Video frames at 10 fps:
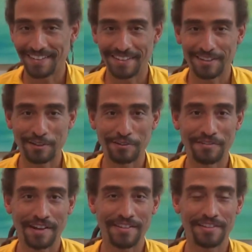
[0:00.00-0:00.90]
until
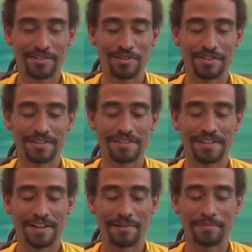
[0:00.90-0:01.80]
finally she just
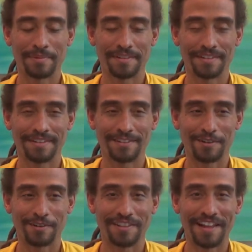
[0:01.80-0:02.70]
stopped and
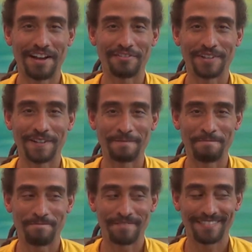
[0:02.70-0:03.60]
started laughing.
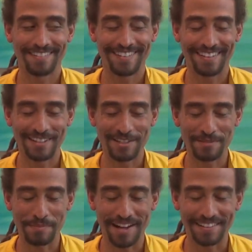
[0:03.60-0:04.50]
He
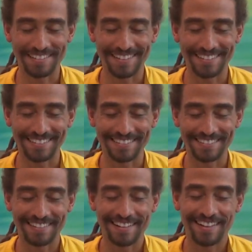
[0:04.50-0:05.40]
smiled at her,
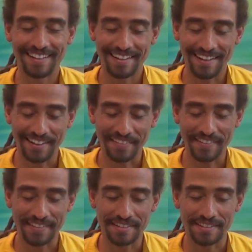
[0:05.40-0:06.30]
and
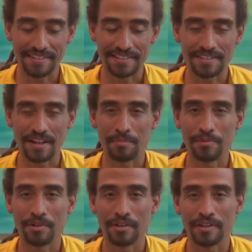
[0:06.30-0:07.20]
then he stopped
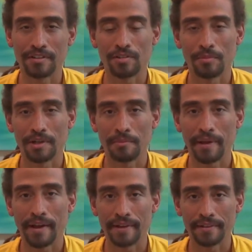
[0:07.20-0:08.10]
dirtying so many
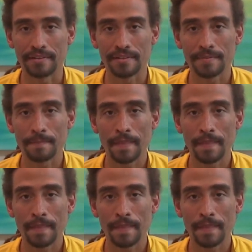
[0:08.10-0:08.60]
pans.